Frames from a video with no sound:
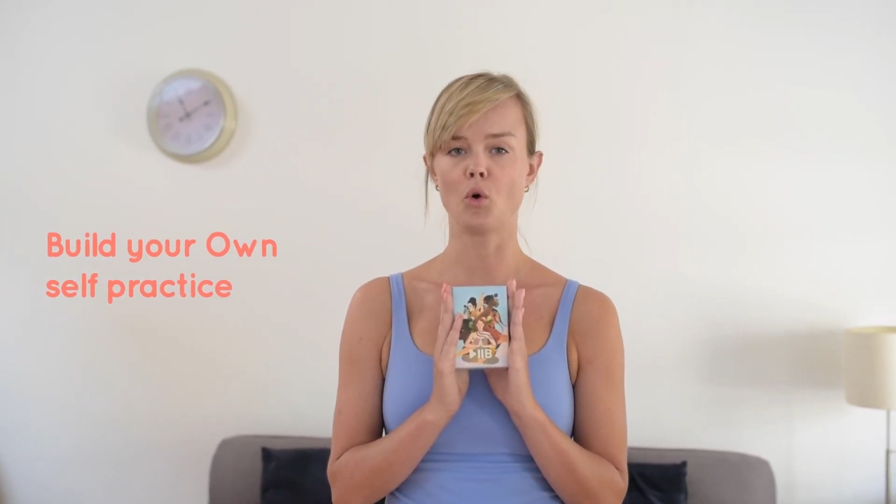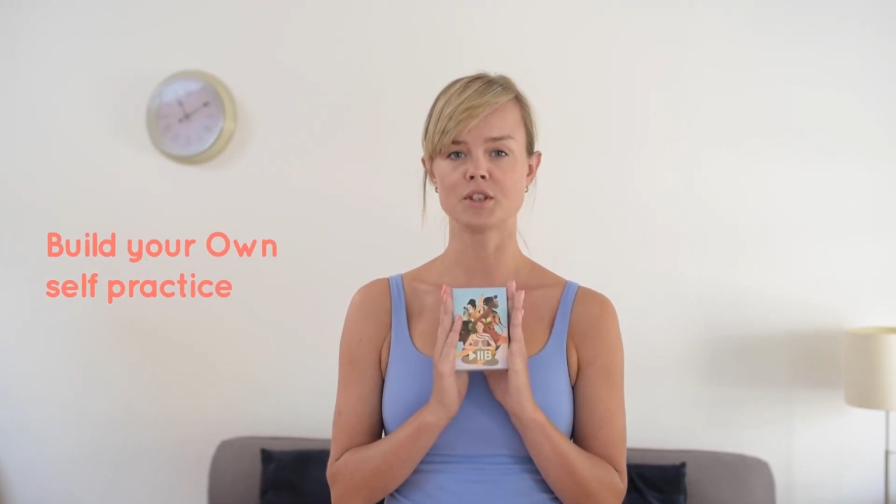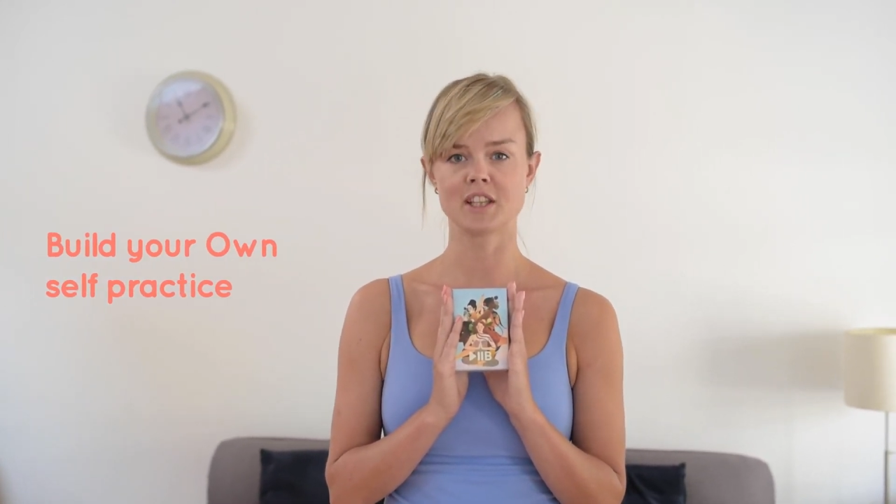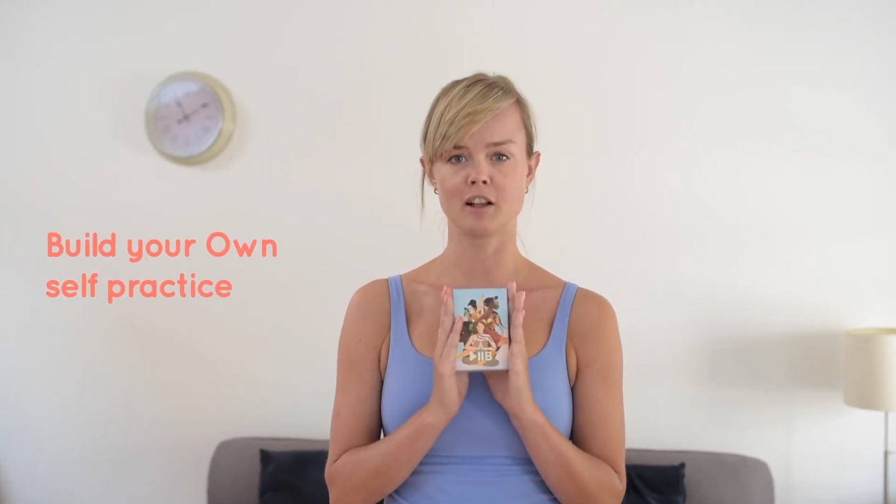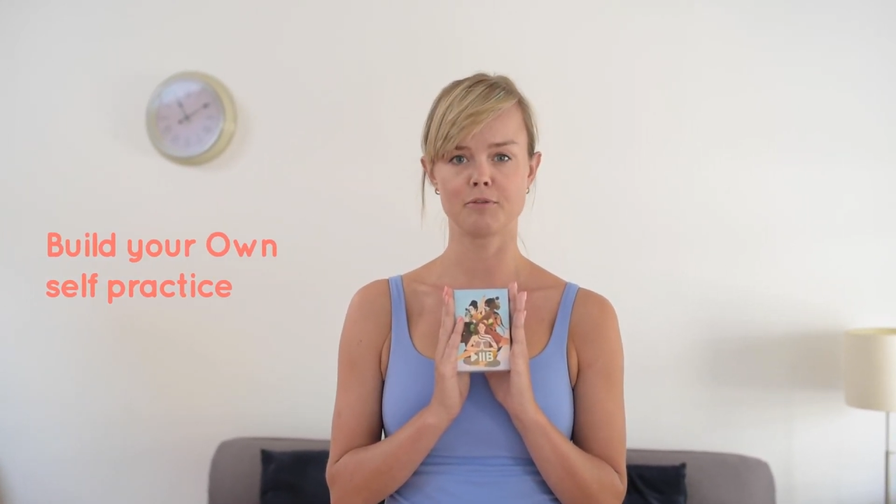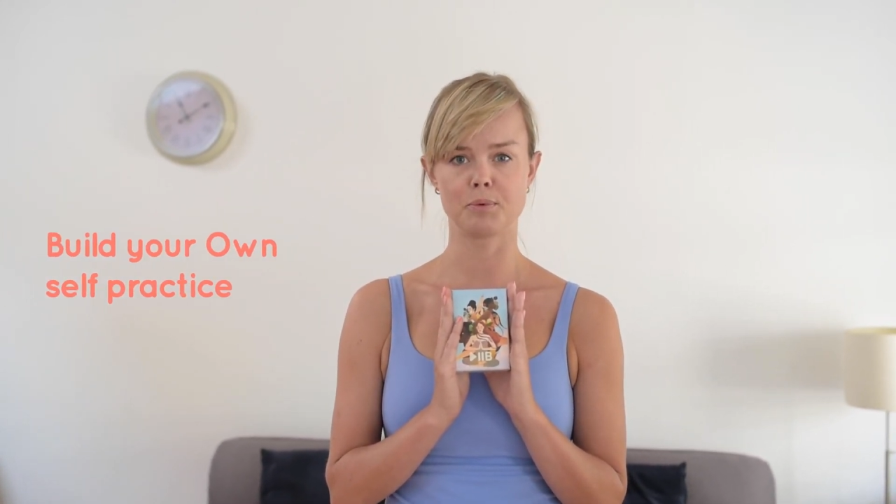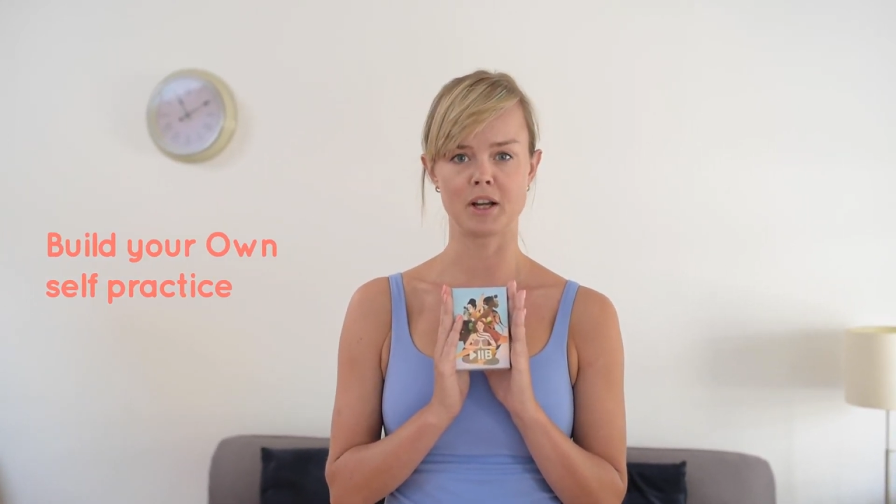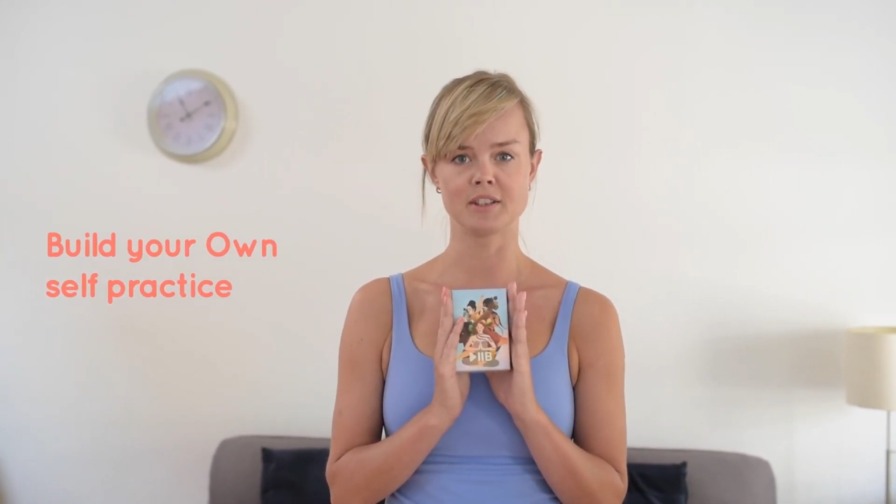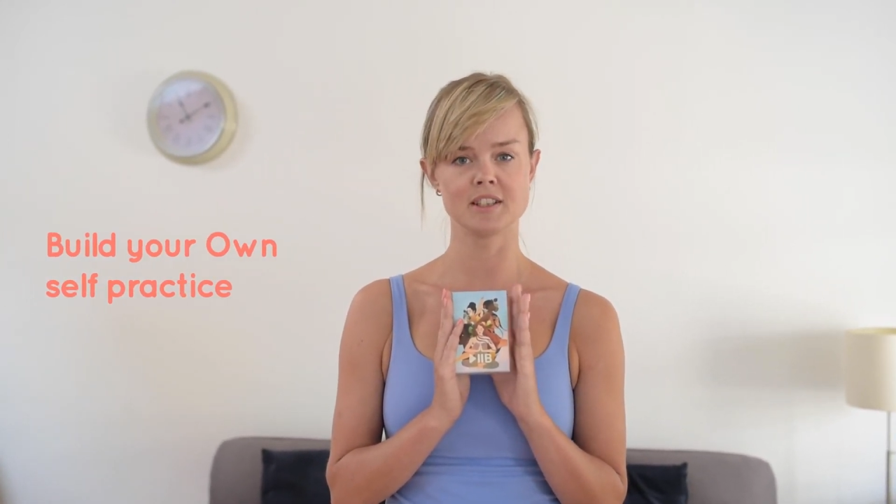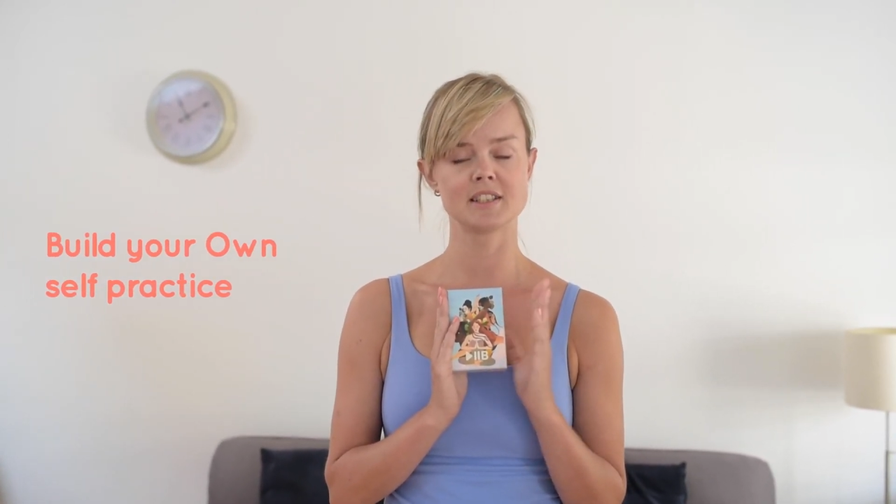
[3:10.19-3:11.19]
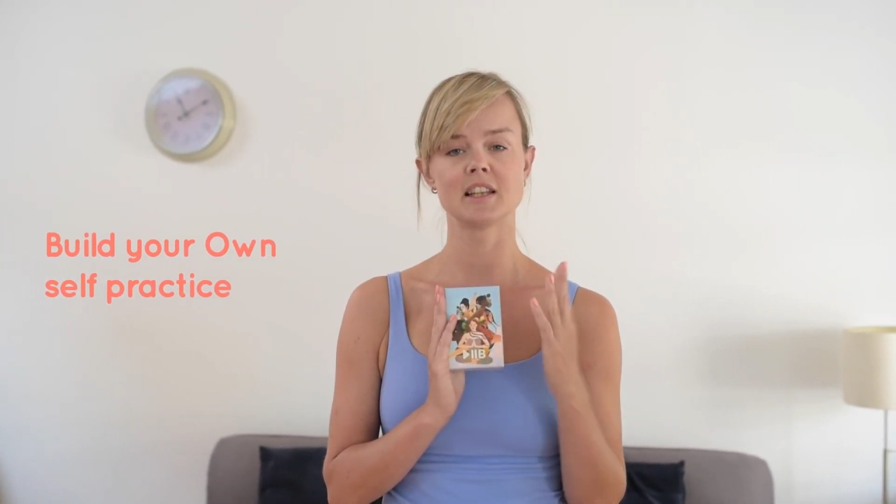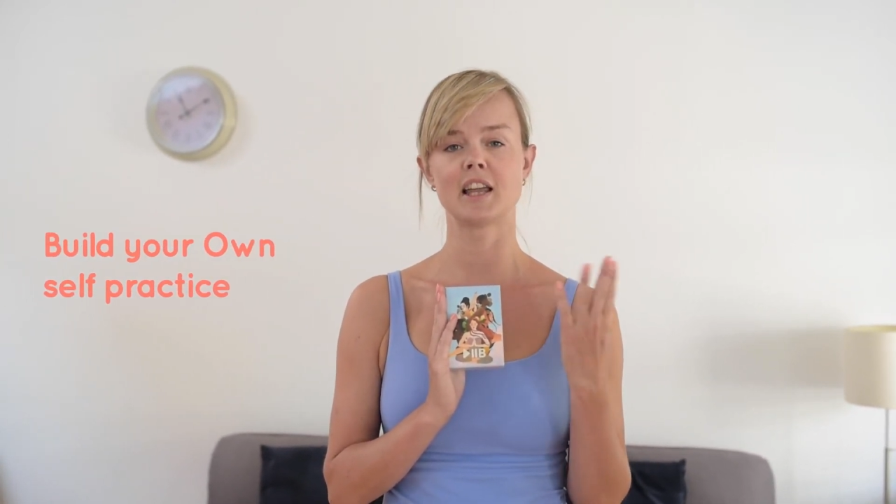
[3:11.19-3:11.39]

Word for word: own self-practice,